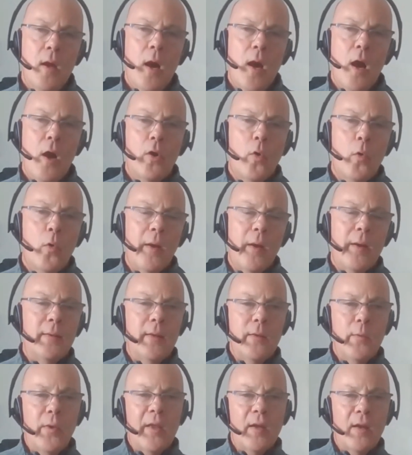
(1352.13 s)
how
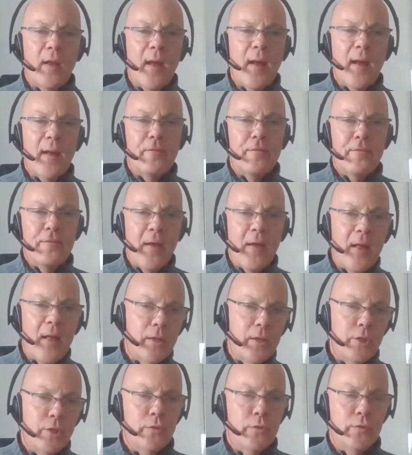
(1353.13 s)
quickly we can add
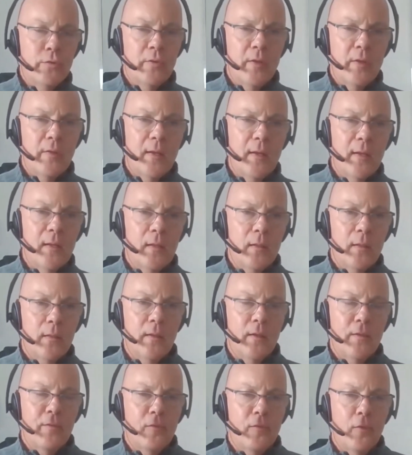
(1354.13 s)
value to the deal,
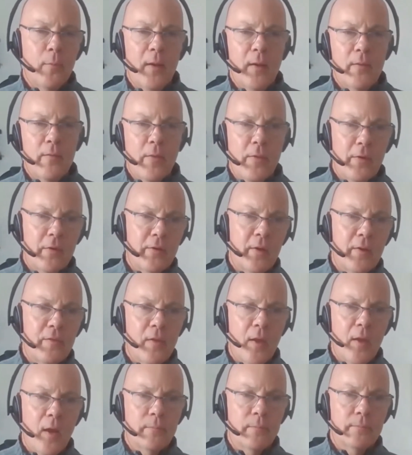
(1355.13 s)
assuming everything
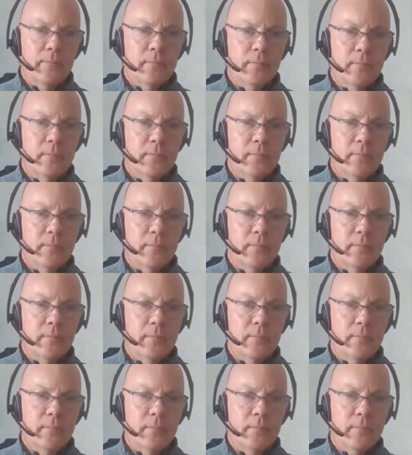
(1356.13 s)
checks out,